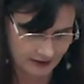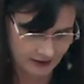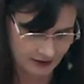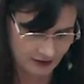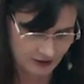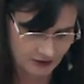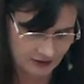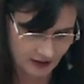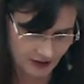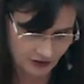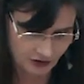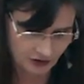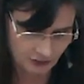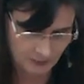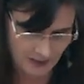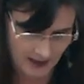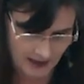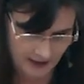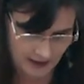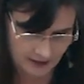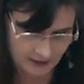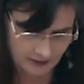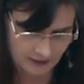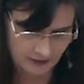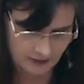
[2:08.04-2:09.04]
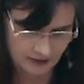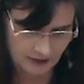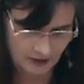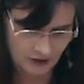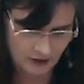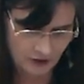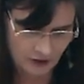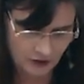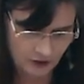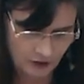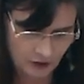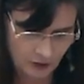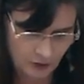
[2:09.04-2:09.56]
uh, Dutchman
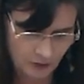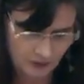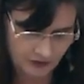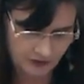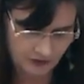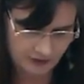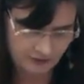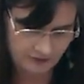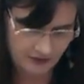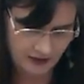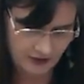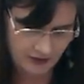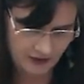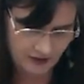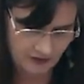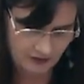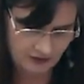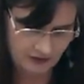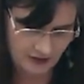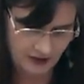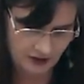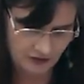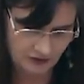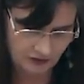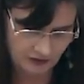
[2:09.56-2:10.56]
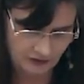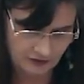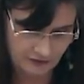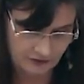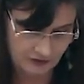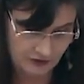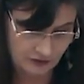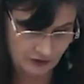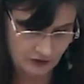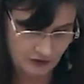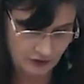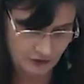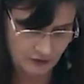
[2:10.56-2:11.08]
who was at various stages of
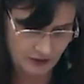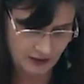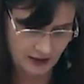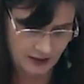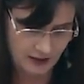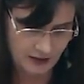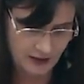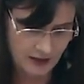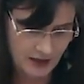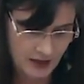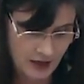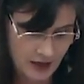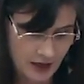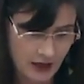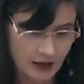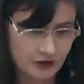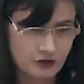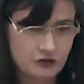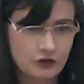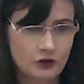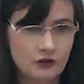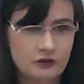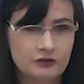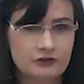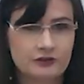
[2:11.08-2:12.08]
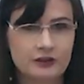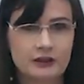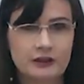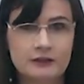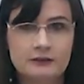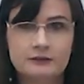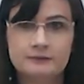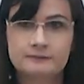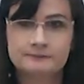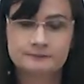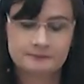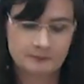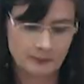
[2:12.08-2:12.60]
his career a
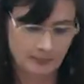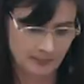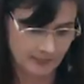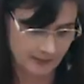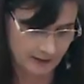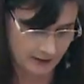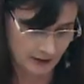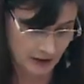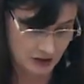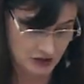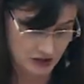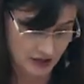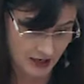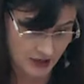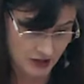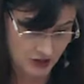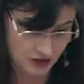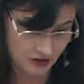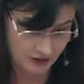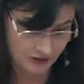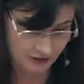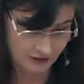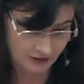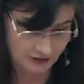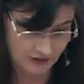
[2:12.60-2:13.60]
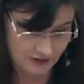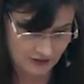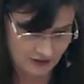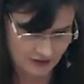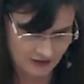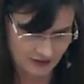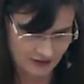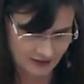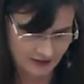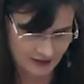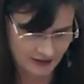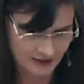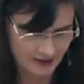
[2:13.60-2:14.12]
doctor, a
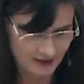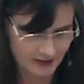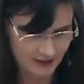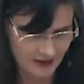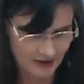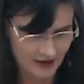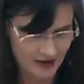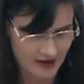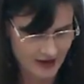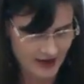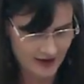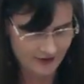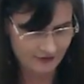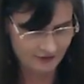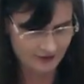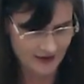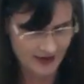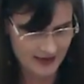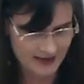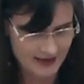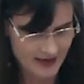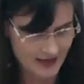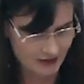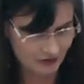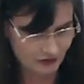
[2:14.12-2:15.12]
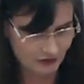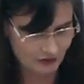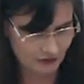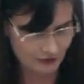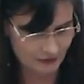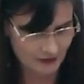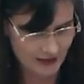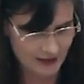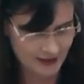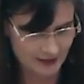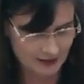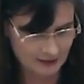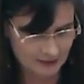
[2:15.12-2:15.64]
dentist, a high finance
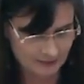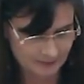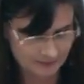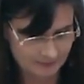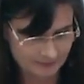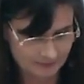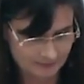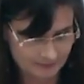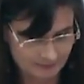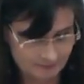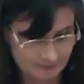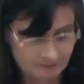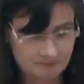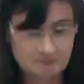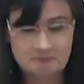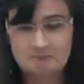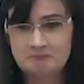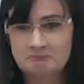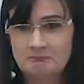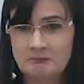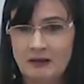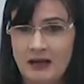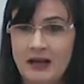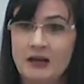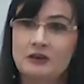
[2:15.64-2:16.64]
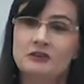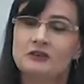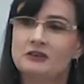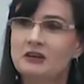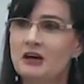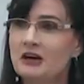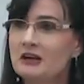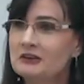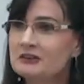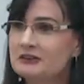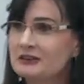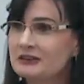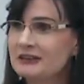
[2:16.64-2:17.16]
lawyer, and an
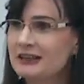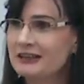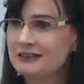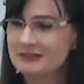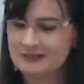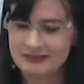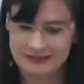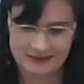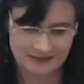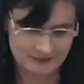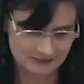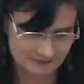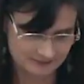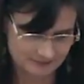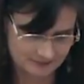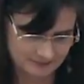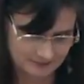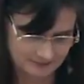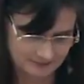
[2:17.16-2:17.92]
art collector.